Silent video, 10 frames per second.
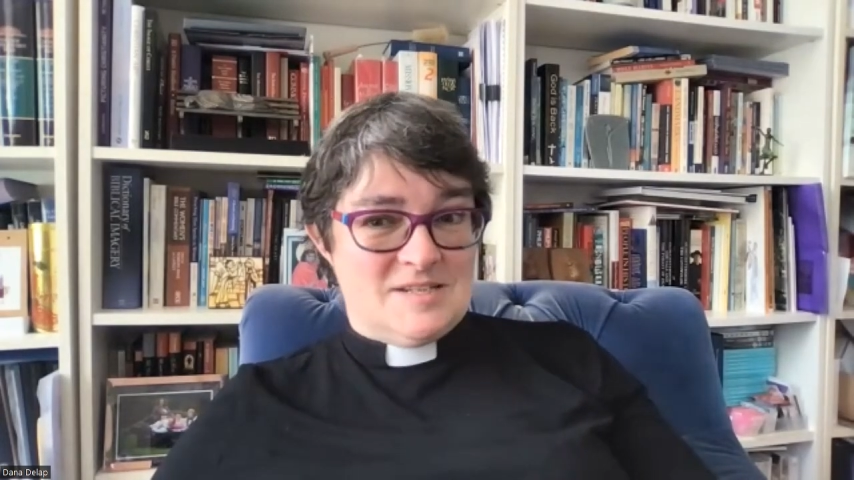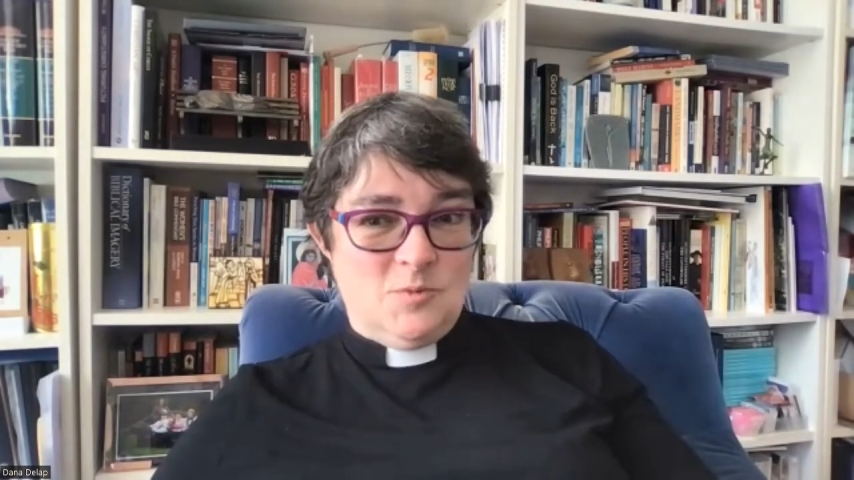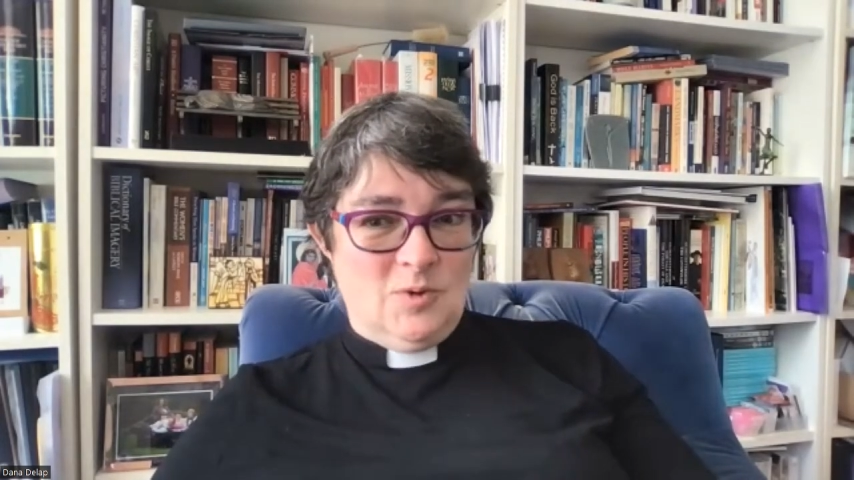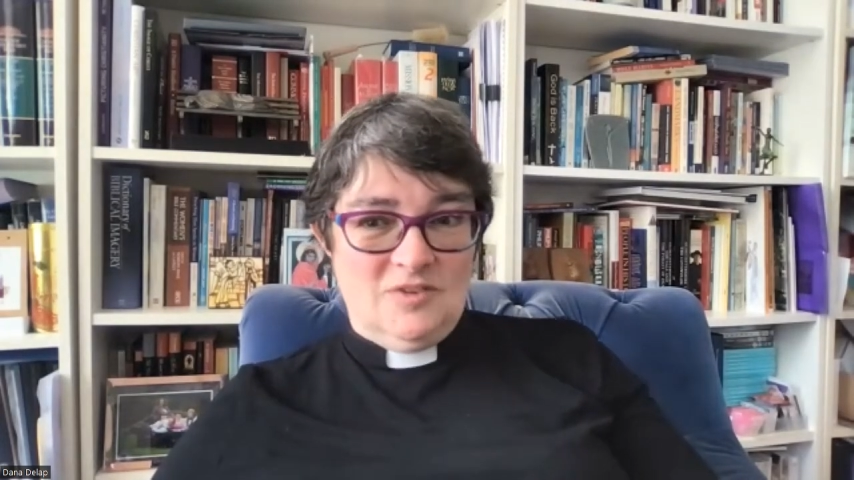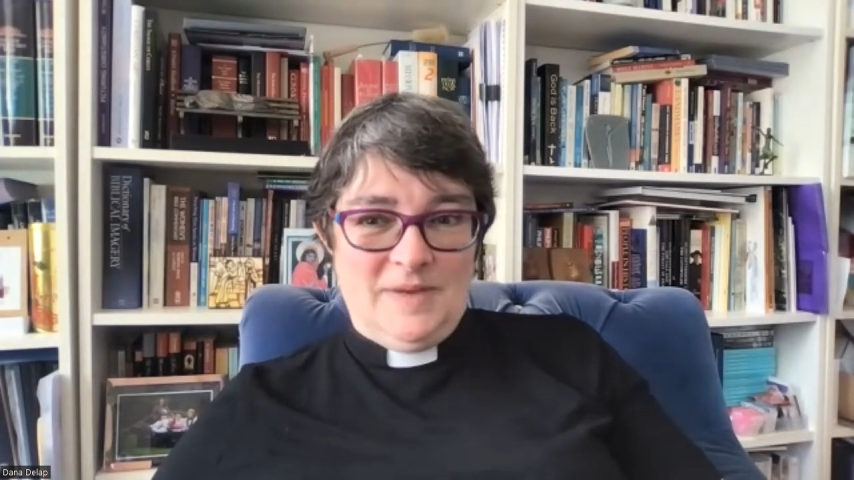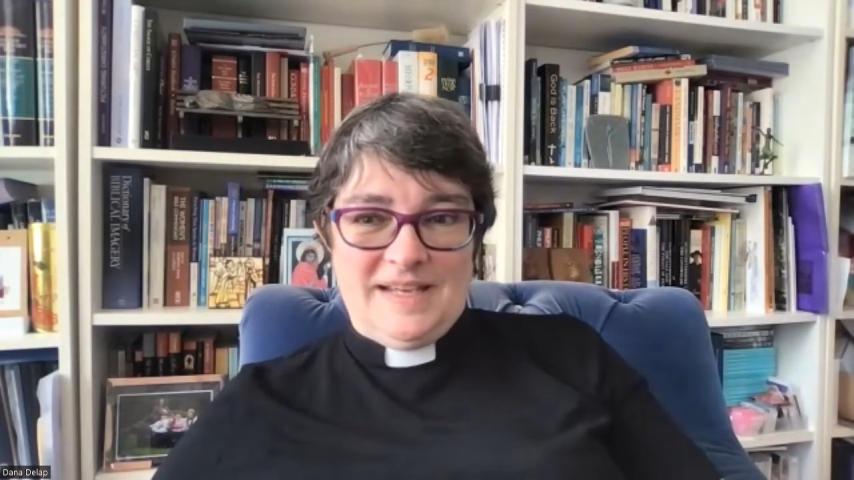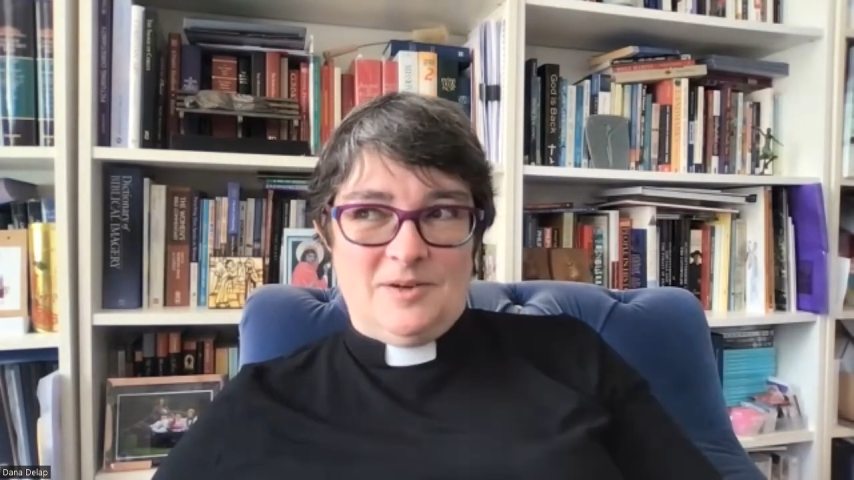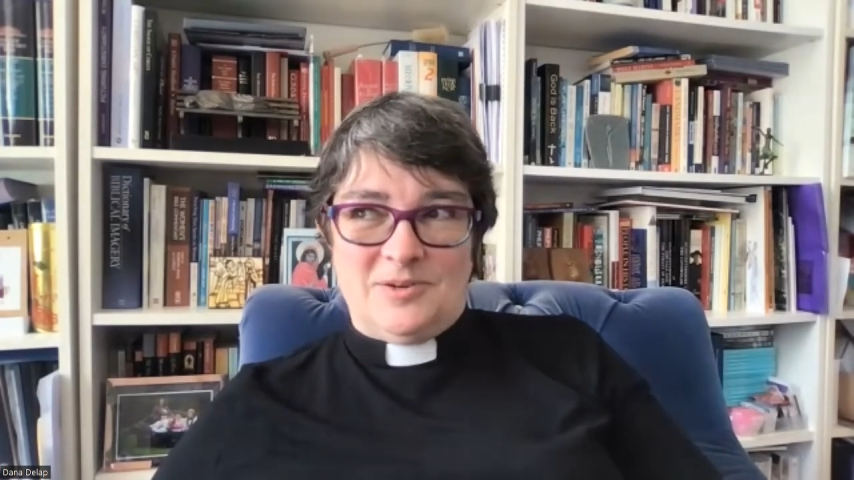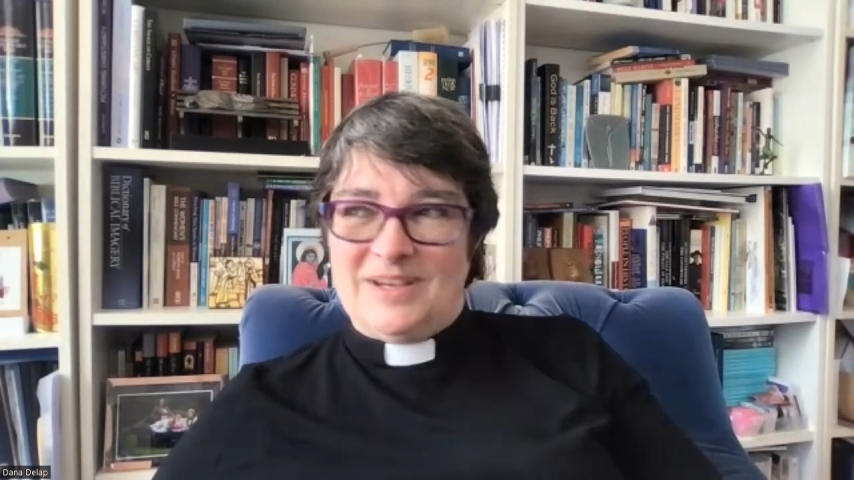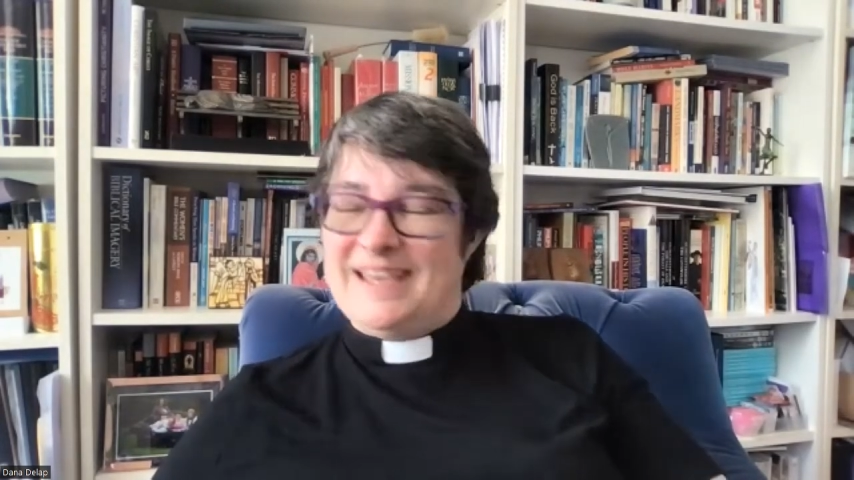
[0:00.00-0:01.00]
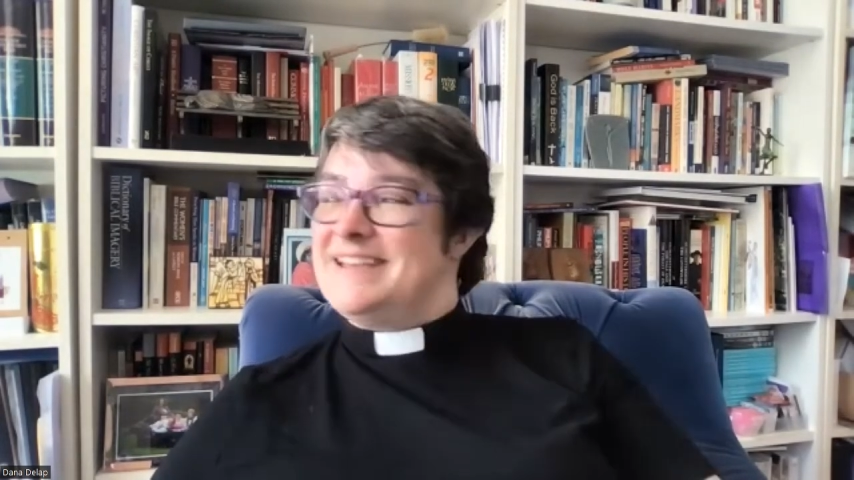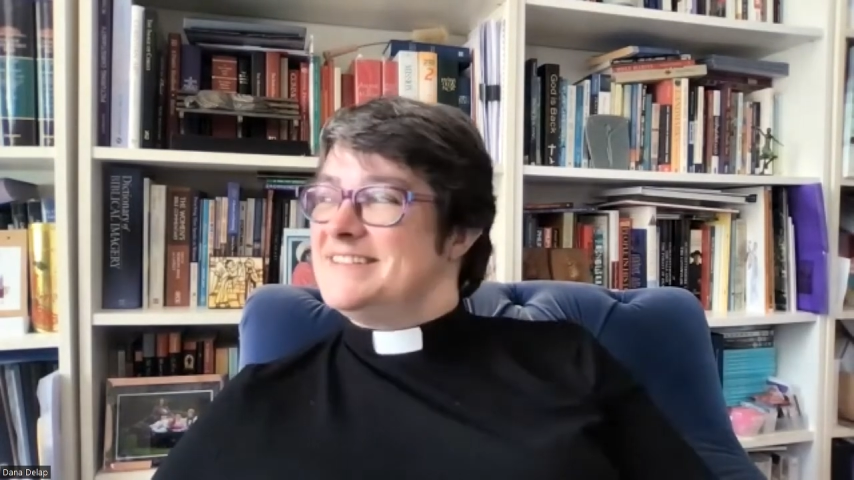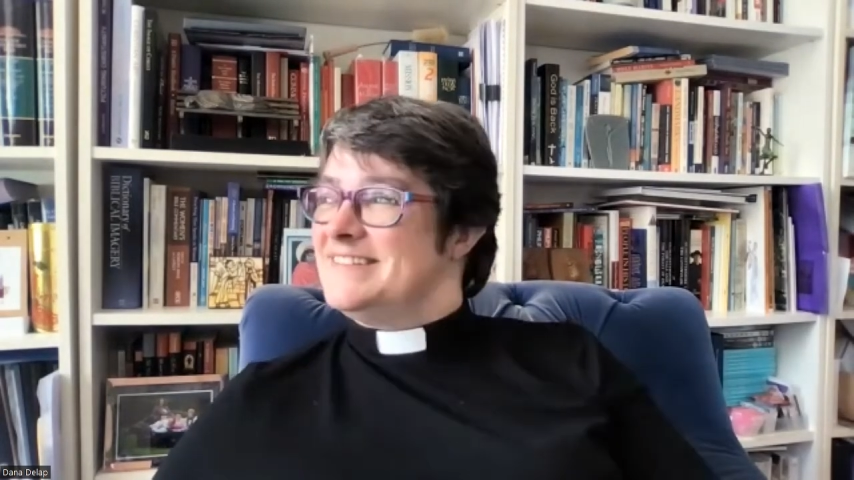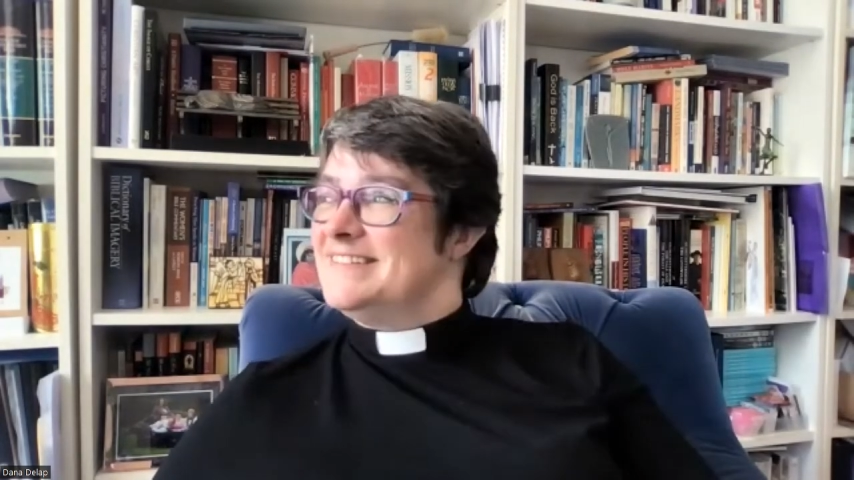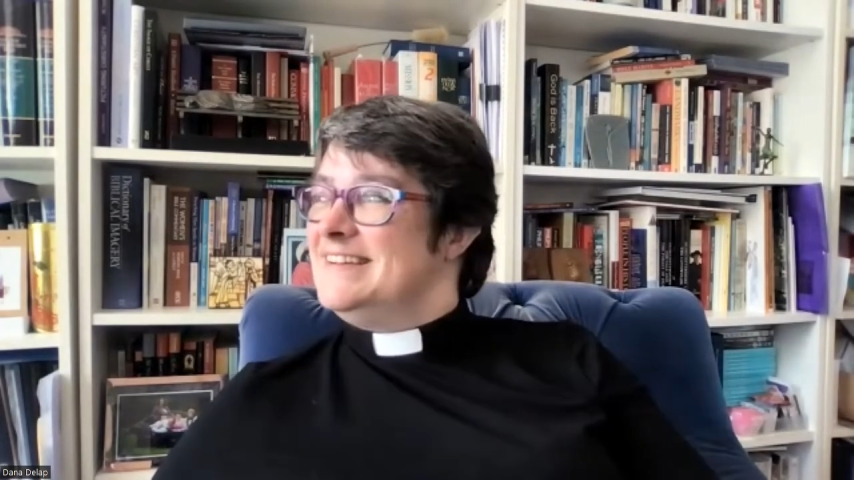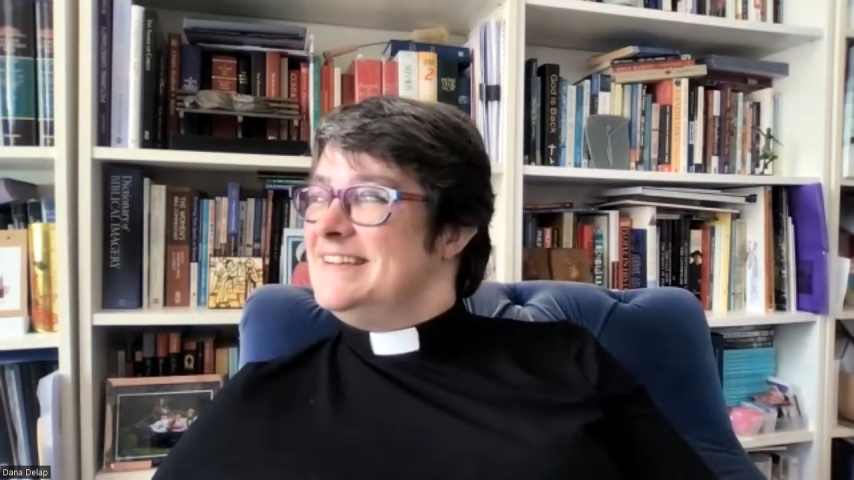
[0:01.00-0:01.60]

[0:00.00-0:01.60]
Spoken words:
to all of my congregation,